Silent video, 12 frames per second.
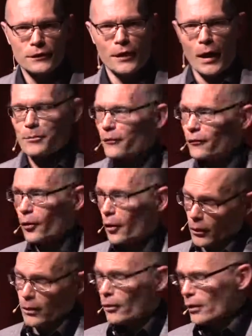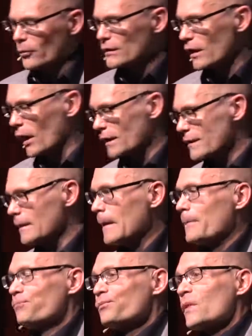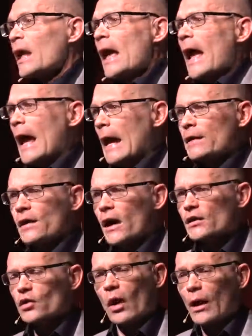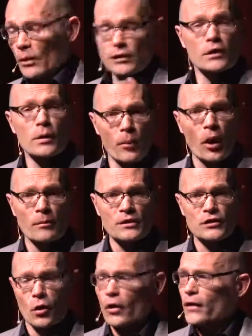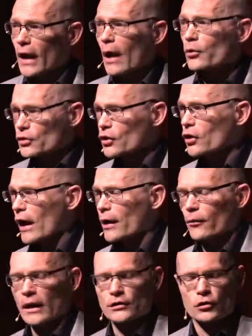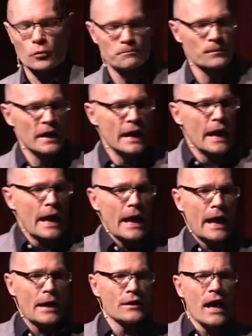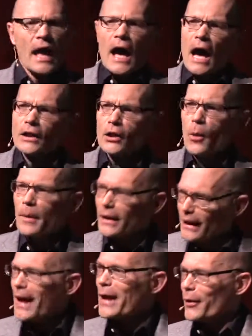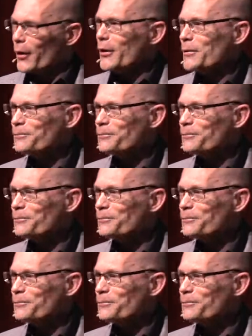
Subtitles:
the night before. We were in Wisconsin. And so I went to the department store that I was sure had a restroom. And a little bit later,